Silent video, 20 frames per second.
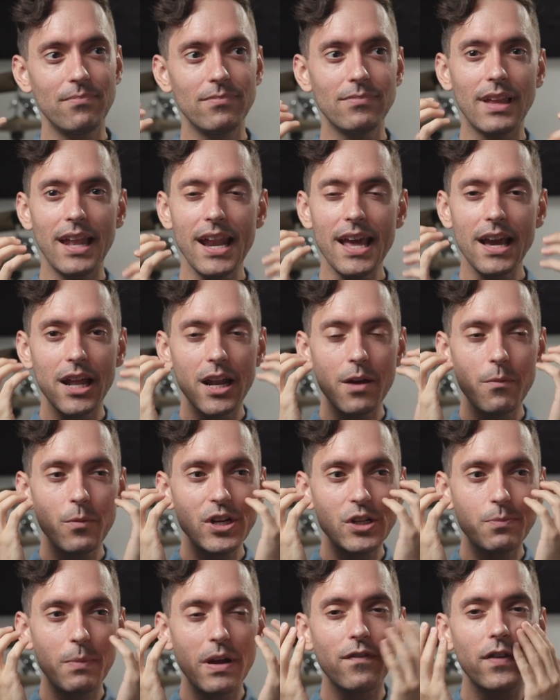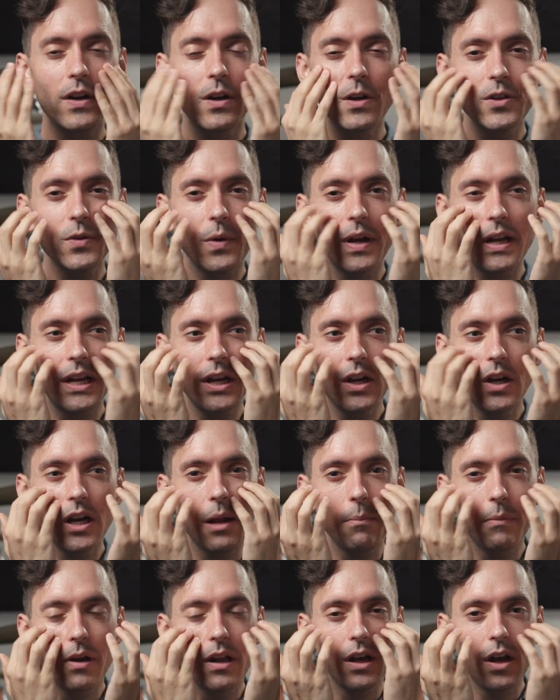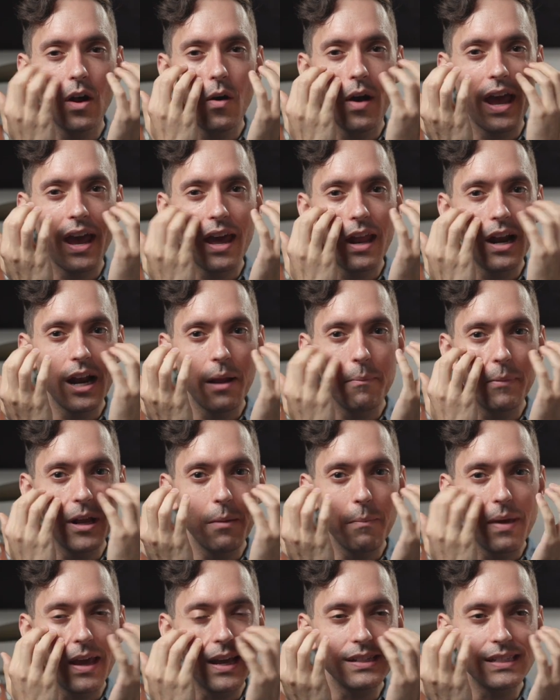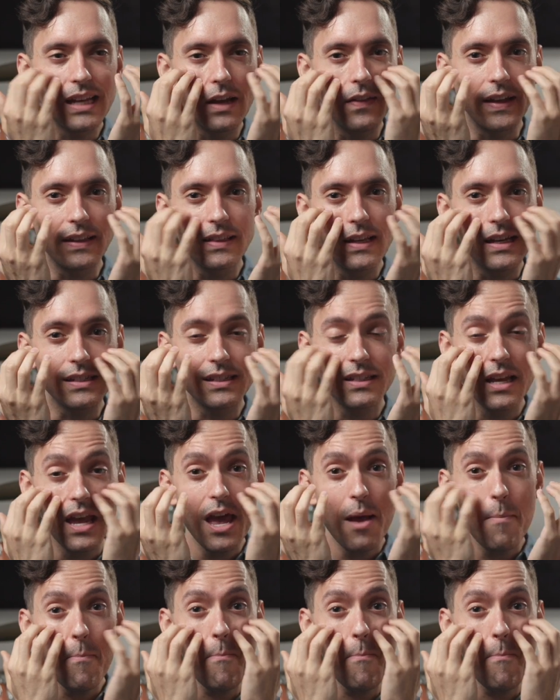And then I'm going to reach my fingers right here and I'm going to go ahead and I'm going to make a sound like this.